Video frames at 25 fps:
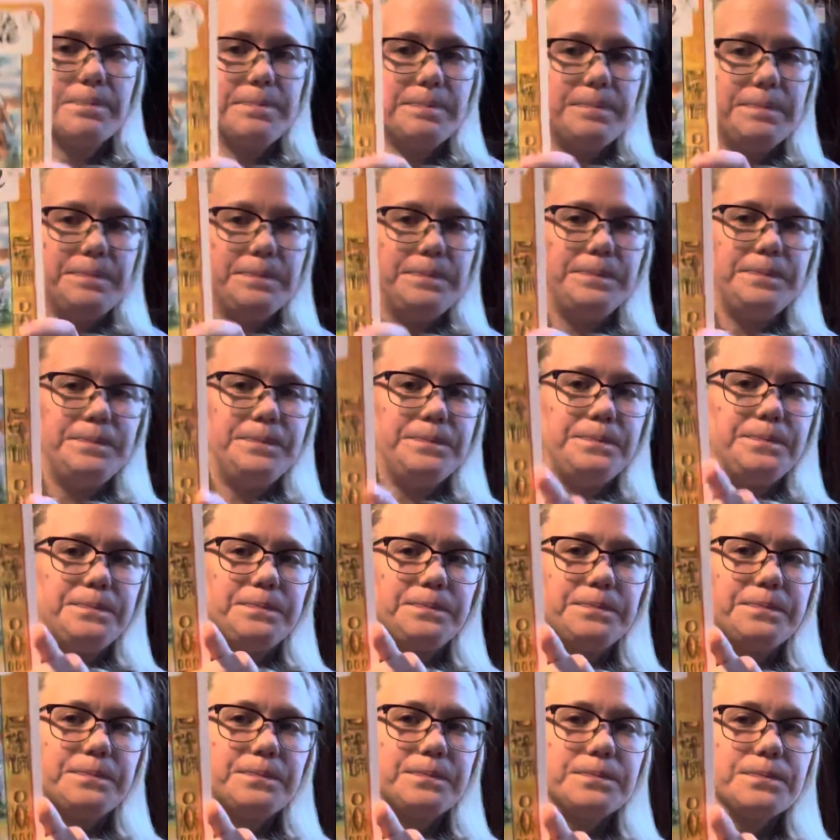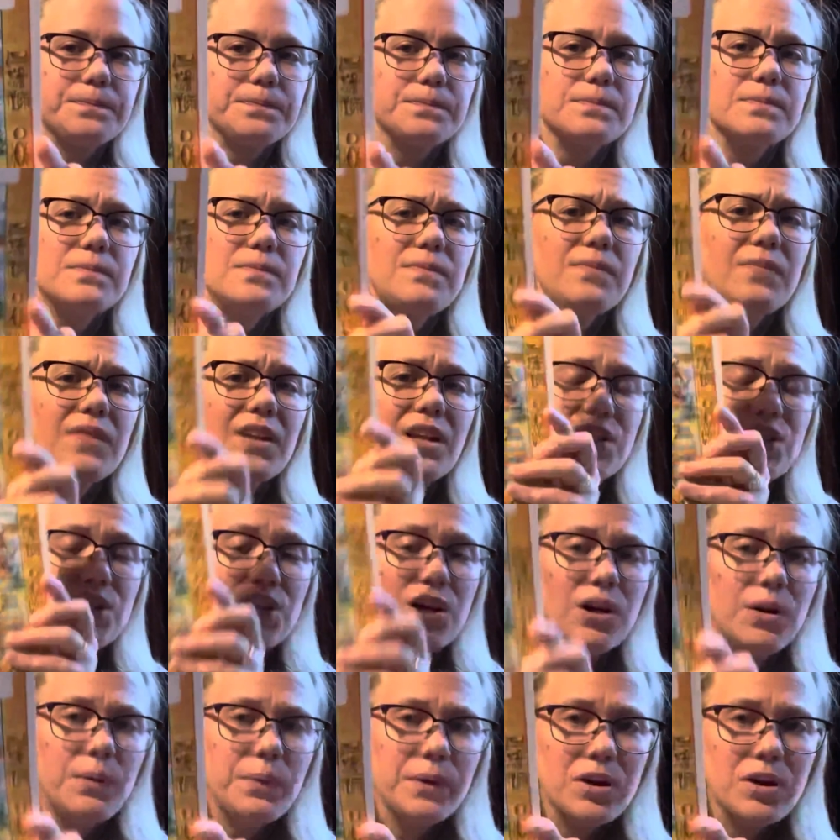to go
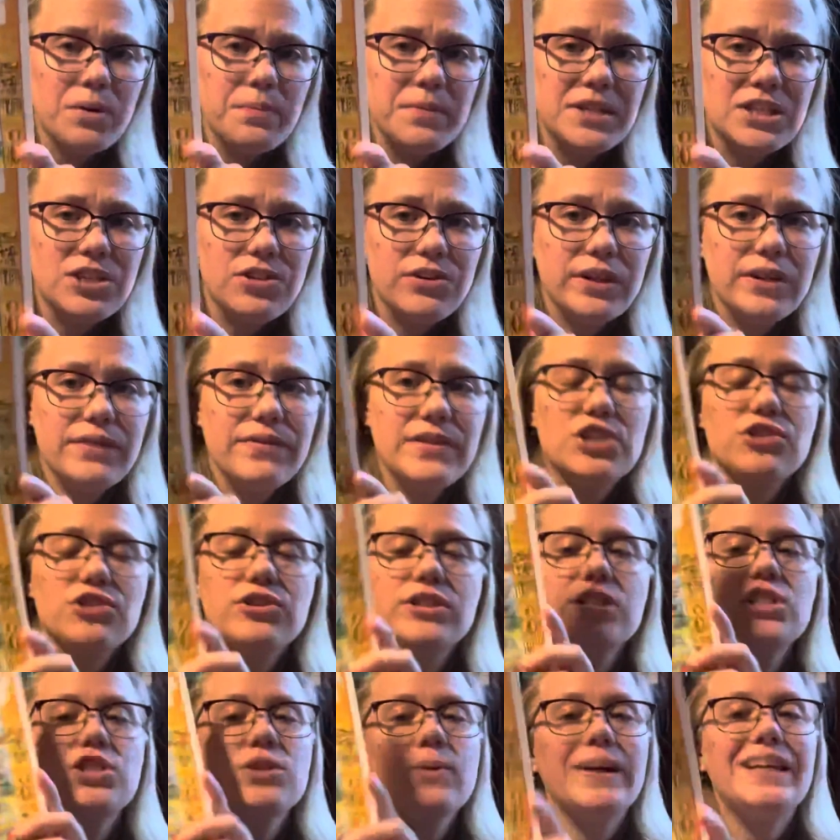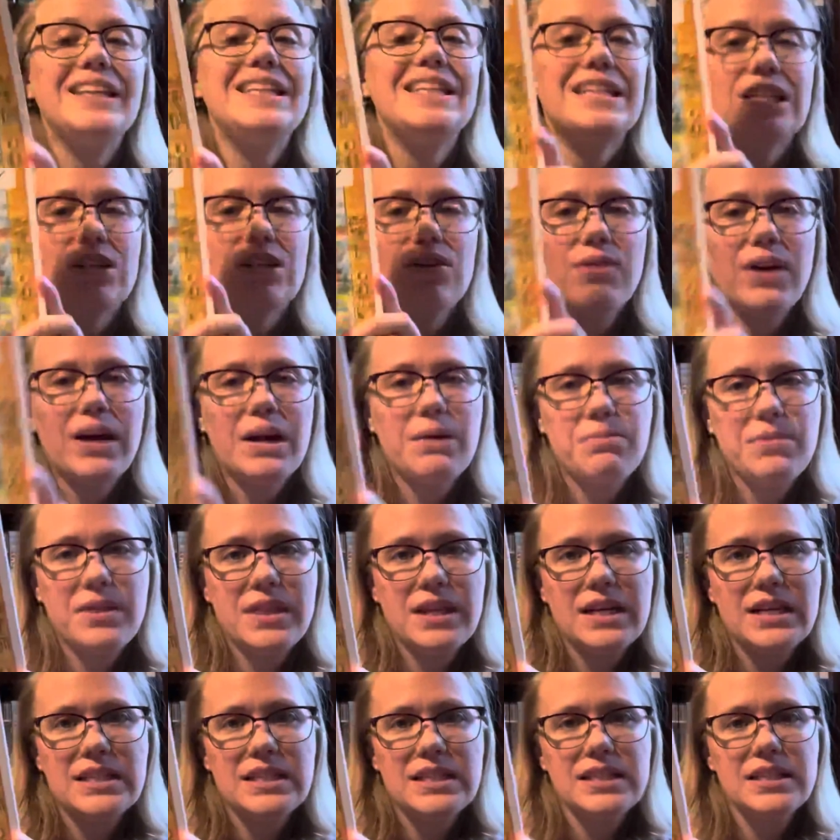with our mystery of history. So I did grab
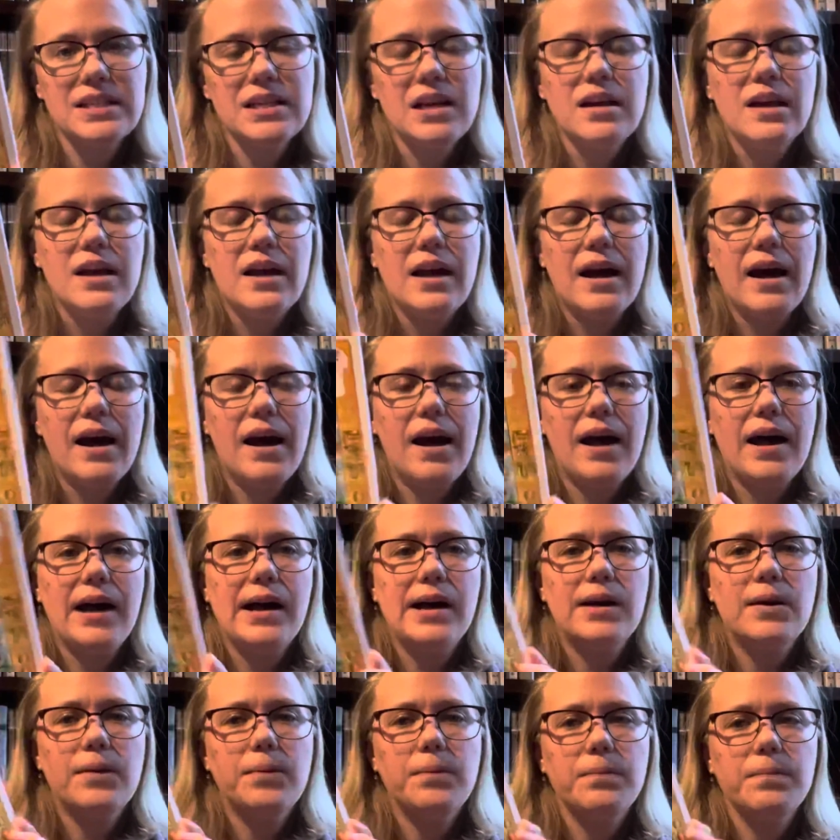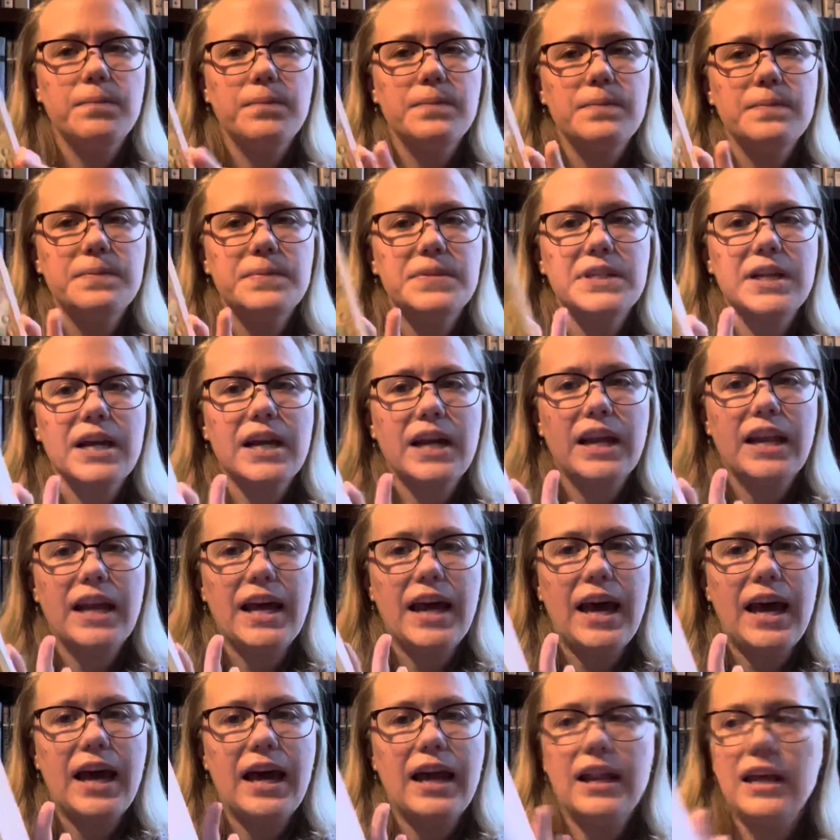this to kind of
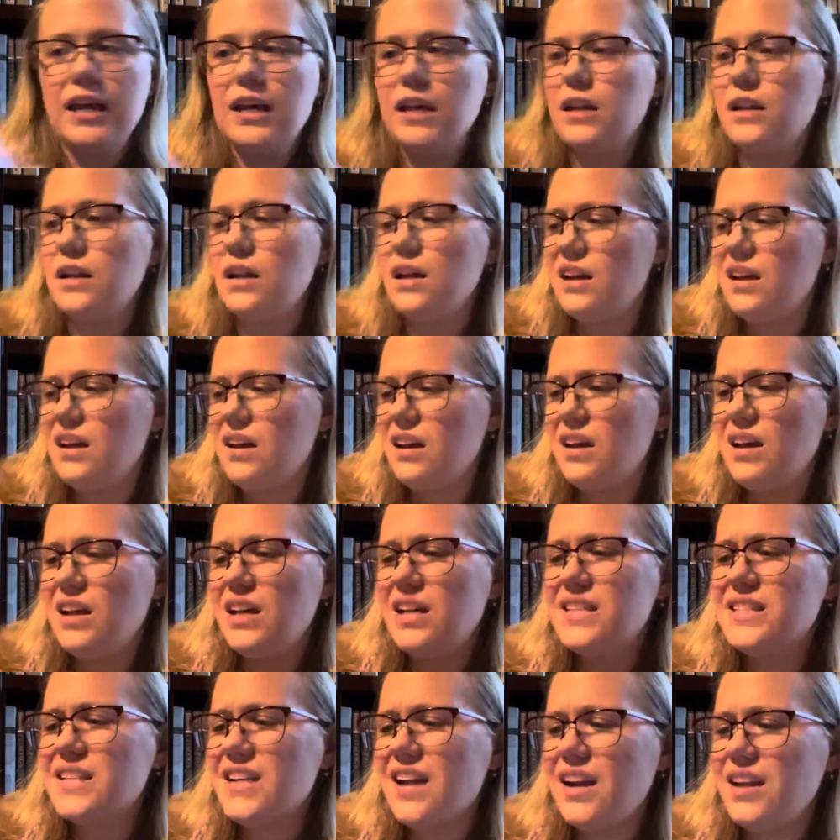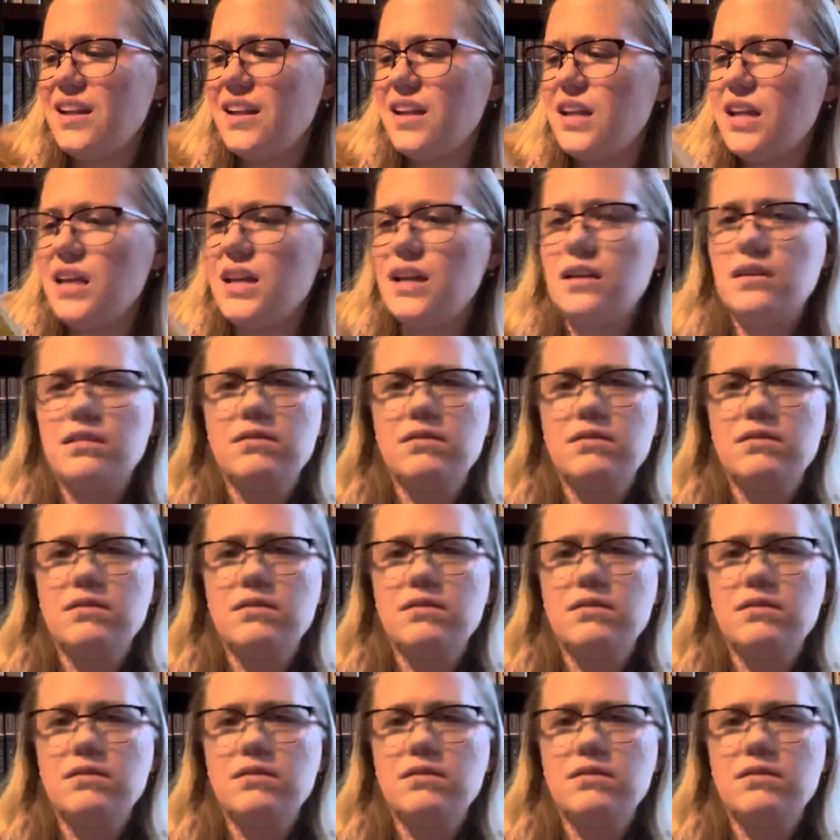add in. It's kind of neat.